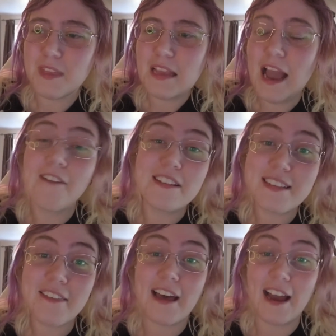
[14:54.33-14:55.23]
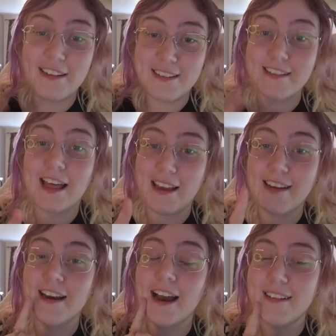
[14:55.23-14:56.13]
Having said that, I did
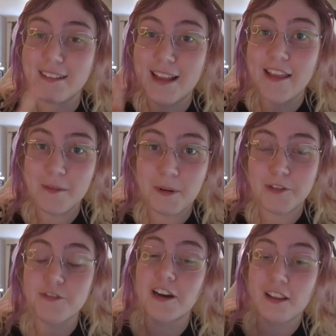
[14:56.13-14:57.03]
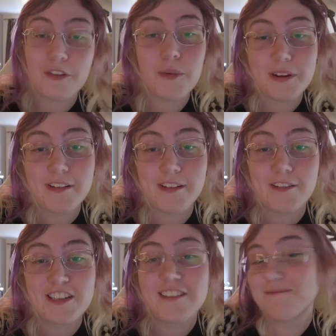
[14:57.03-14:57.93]
like the portrayal of the Winter
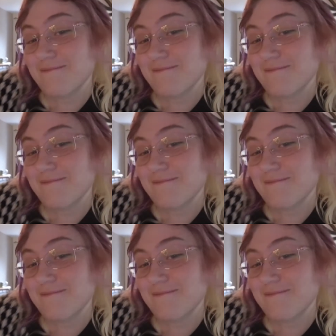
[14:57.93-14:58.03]
Soldier.